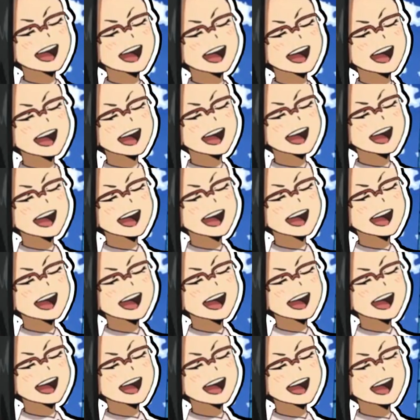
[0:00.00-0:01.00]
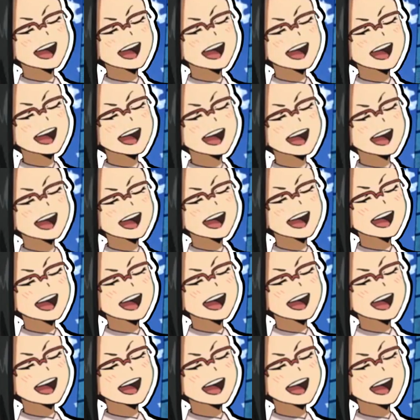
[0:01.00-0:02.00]
beyond.
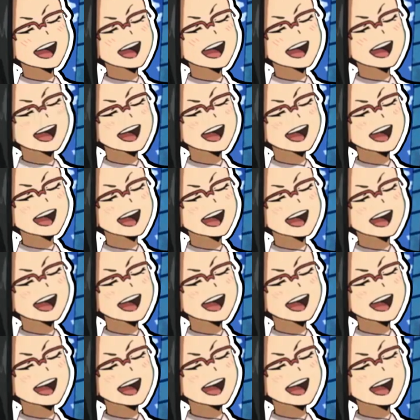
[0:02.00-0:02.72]
Plus Ultra!